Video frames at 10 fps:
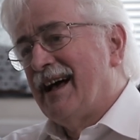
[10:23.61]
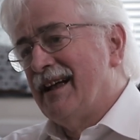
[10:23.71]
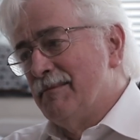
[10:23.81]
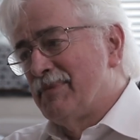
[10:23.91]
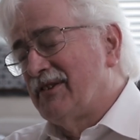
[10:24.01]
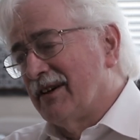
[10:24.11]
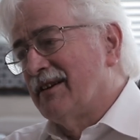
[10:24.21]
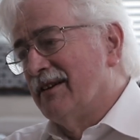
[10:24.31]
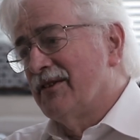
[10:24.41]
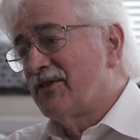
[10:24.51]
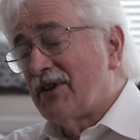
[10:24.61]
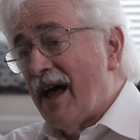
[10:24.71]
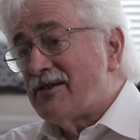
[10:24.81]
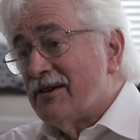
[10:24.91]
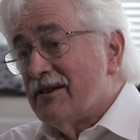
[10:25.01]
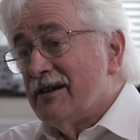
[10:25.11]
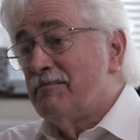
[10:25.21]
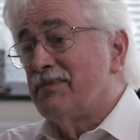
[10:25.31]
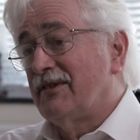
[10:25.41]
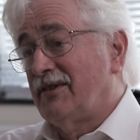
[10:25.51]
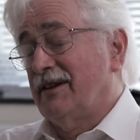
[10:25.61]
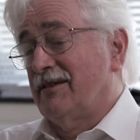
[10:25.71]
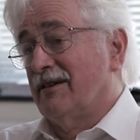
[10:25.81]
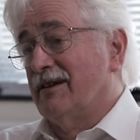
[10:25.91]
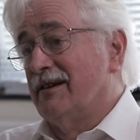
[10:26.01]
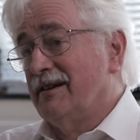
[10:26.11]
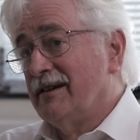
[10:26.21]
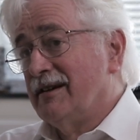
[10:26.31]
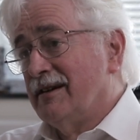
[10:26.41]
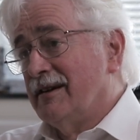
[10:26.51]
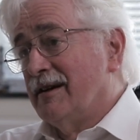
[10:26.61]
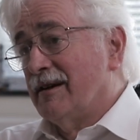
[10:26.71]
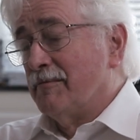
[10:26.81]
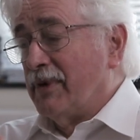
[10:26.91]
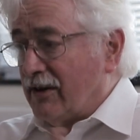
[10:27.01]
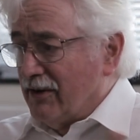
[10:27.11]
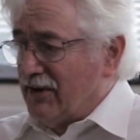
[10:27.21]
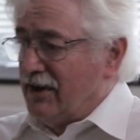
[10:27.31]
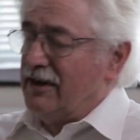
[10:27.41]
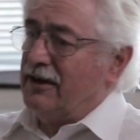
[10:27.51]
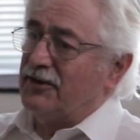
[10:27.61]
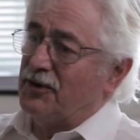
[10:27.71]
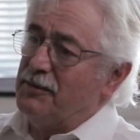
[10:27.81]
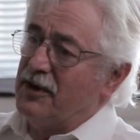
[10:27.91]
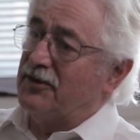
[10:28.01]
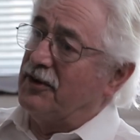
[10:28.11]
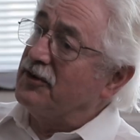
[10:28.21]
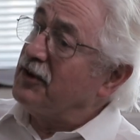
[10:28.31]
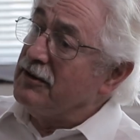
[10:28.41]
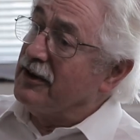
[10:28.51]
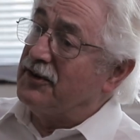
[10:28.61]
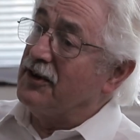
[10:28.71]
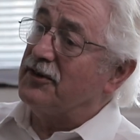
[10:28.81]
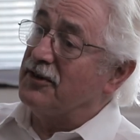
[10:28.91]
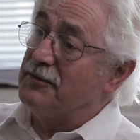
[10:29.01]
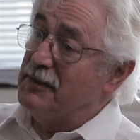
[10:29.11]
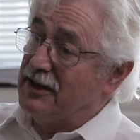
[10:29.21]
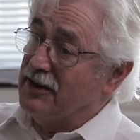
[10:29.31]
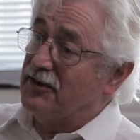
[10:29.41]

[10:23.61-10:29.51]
And in particular, Saturn in particular, because it is almost a solar system in